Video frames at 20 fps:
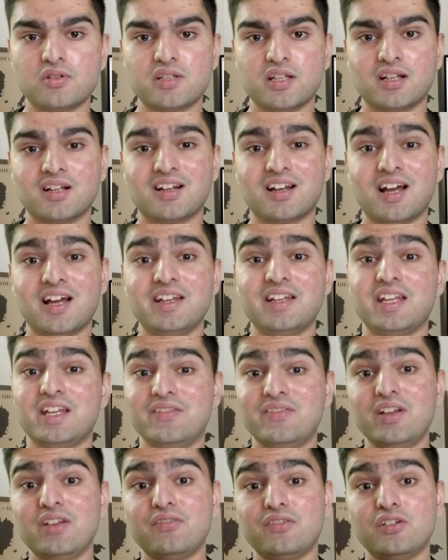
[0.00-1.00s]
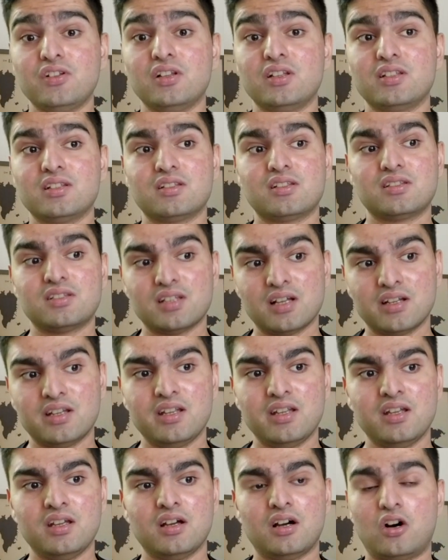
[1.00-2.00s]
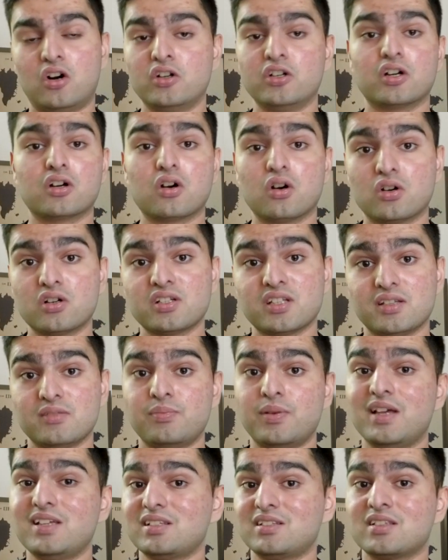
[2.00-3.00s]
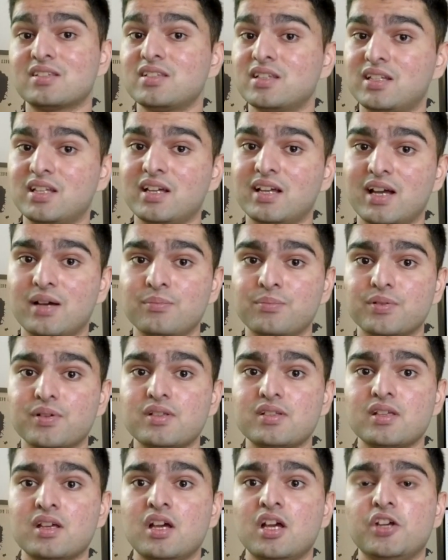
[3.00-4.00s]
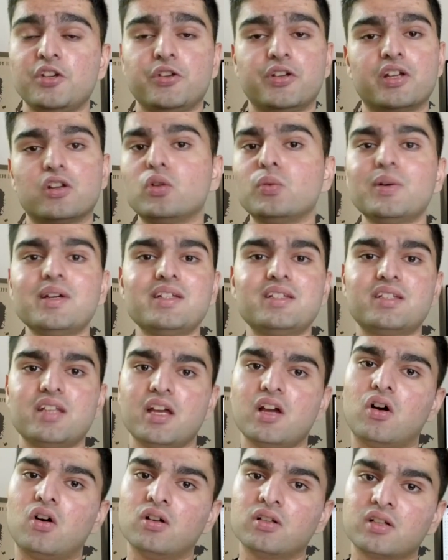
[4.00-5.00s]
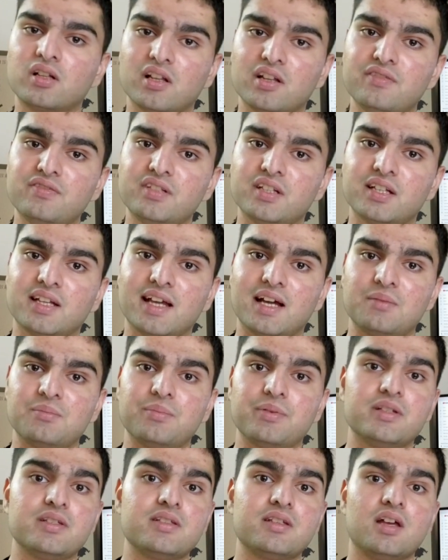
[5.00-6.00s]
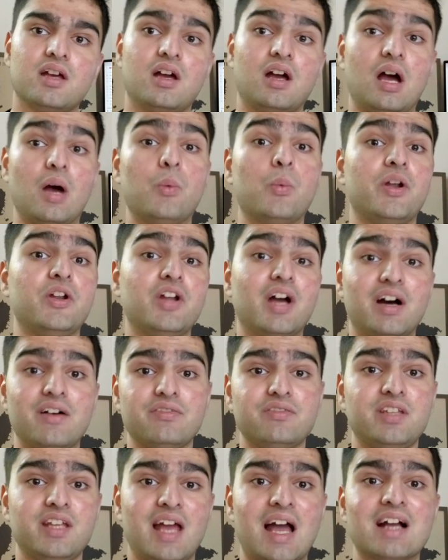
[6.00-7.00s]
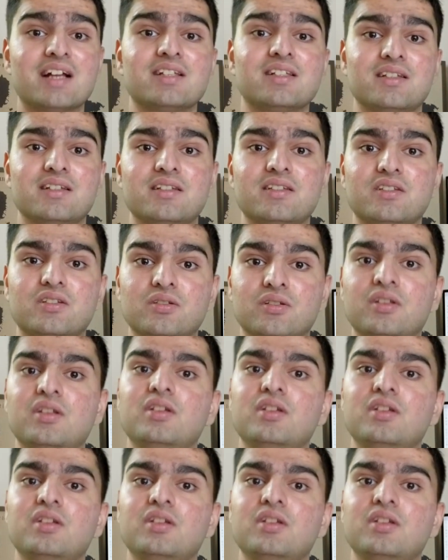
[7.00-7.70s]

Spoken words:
inclined, even if you study or your course is based on the city campus, you can always stay on Clifton campus, where you have the access to